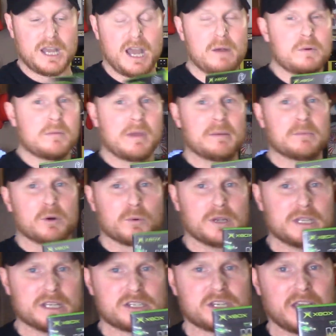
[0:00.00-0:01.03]
remember when
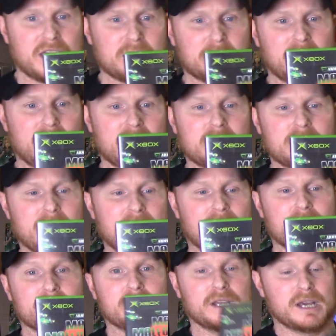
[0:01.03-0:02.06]
this game came
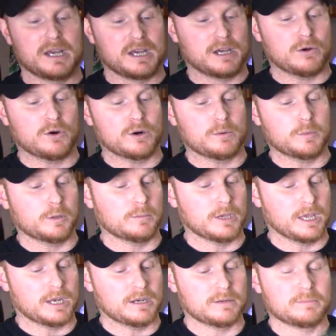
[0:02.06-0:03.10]
out, Army
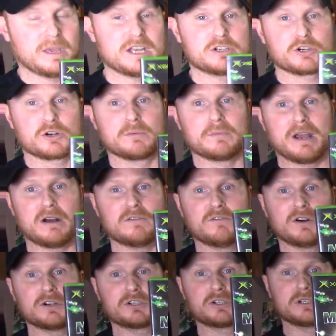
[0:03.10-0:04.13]
Men Major
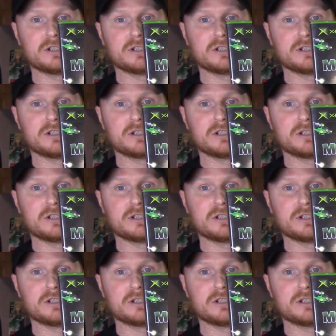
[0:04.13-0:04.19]
Malfunction.